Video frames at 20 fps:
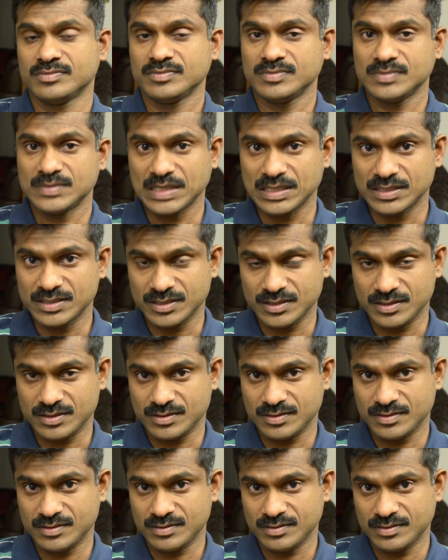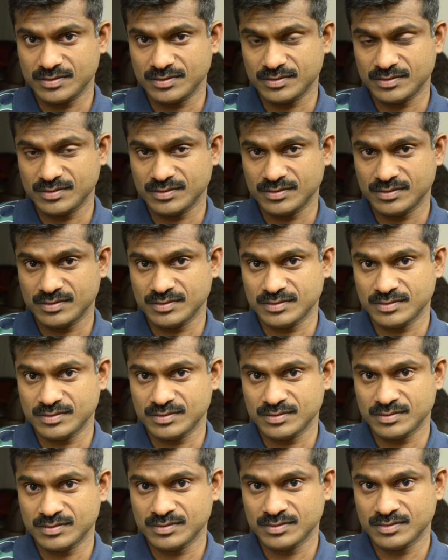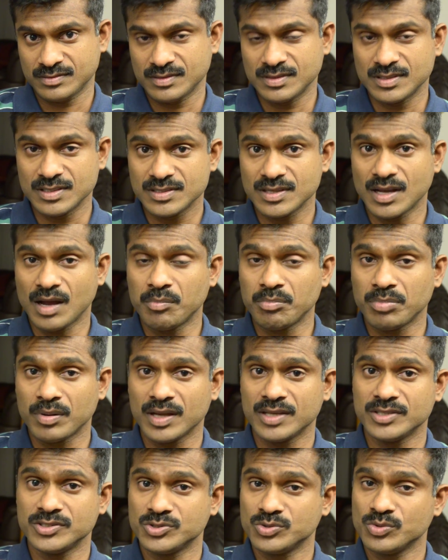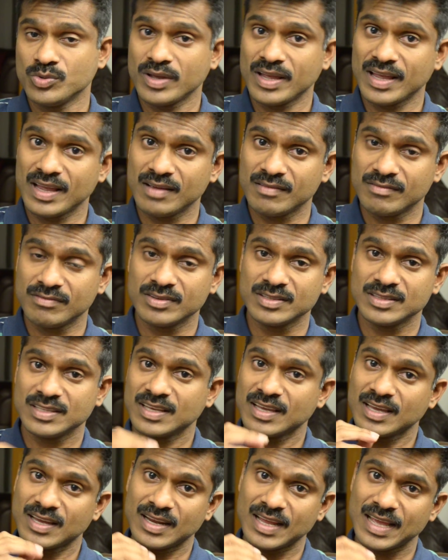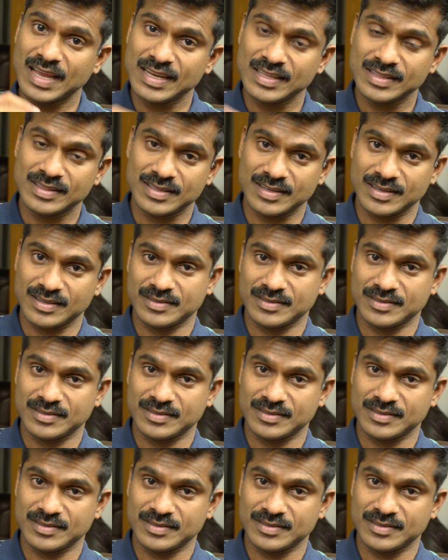That's it. This applies to everything and anything.